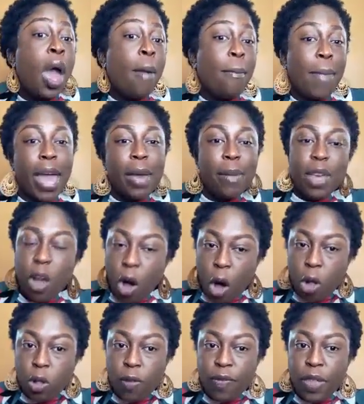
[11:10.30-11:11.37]
Maybe
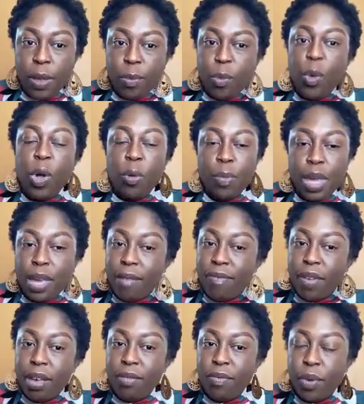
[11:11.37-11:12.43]
all of them will be a
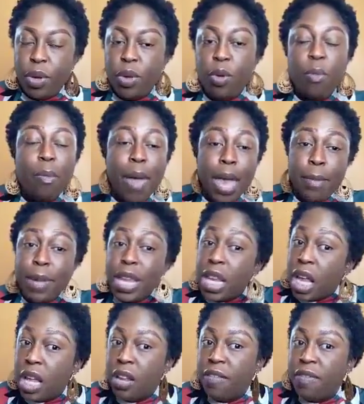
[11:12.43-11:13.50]
fit for you. Maybe
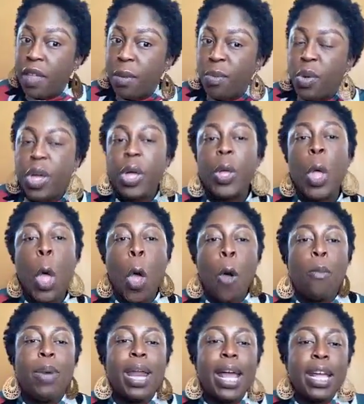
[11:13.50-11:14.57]
none of them will.
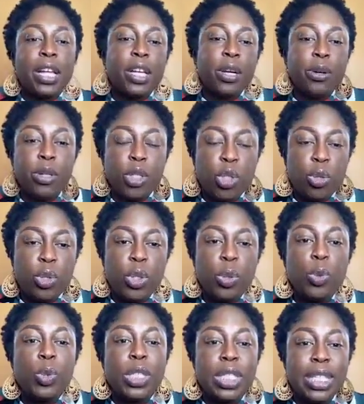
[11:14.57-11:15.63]
But I encourage you
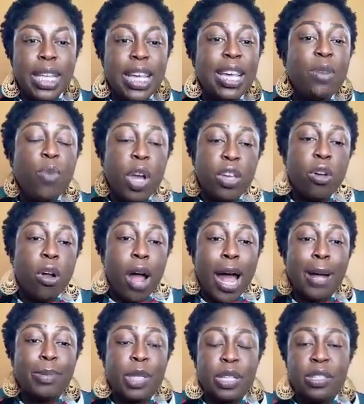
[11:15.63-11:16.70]
to see what your
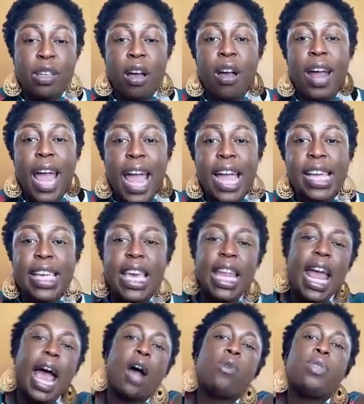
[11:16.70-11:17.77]
options are and get
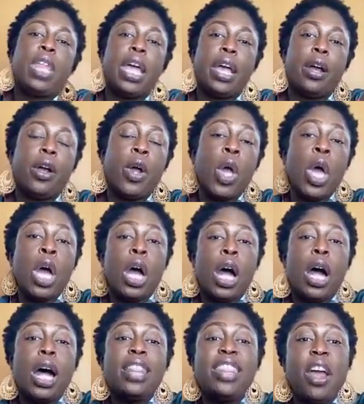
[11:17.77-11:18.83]
out there.
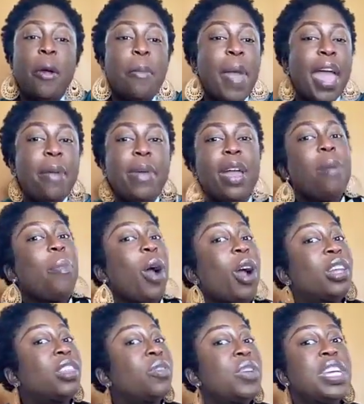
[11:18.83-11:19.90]
There may be a
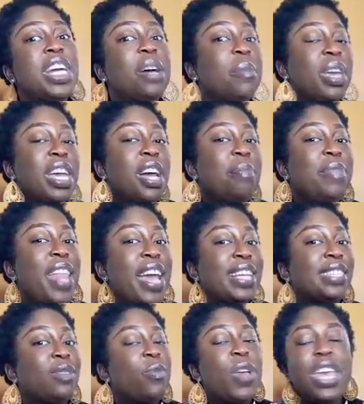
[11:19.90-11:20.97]
part 3 coming up
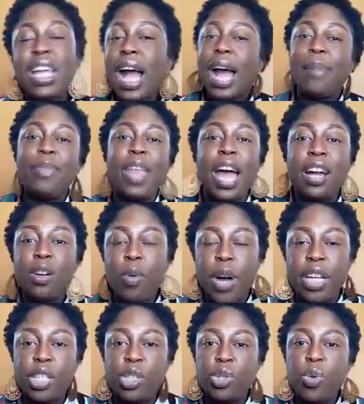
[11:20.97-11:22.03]
next week. I'm not
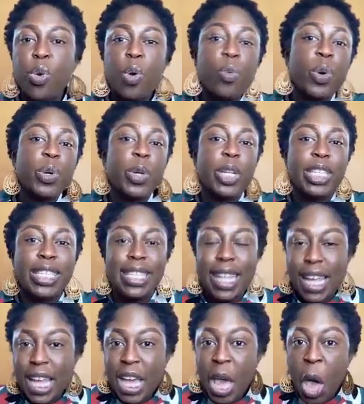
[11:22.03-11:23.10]
quite sure. We're going to
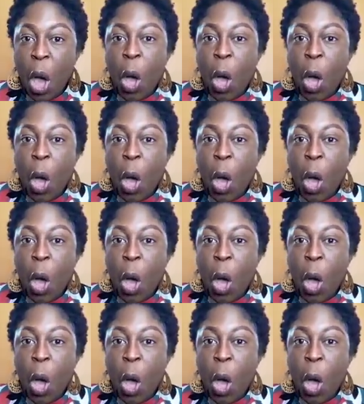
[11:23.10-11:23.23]
see.